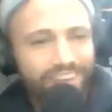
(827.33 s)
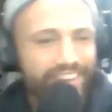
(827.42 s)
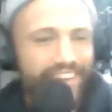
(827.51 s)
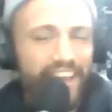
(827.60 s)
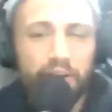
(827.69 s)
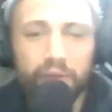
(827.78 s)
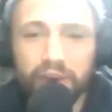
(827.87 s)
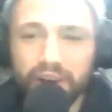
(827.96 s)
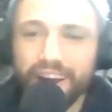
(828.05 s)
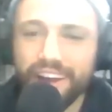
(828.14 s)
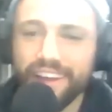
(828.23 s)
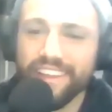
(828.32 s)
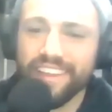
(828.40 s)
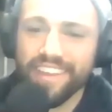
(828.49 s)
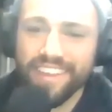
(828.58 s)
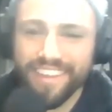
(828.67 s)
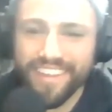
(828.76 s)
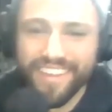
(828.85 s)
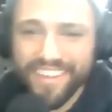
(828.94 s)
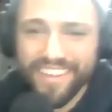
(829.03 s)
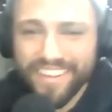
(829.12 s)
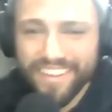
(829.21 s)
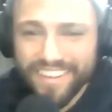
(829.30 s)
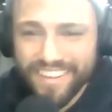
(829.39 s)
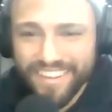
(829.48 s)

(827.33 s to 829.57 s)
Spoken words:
My son likes to take all the mobility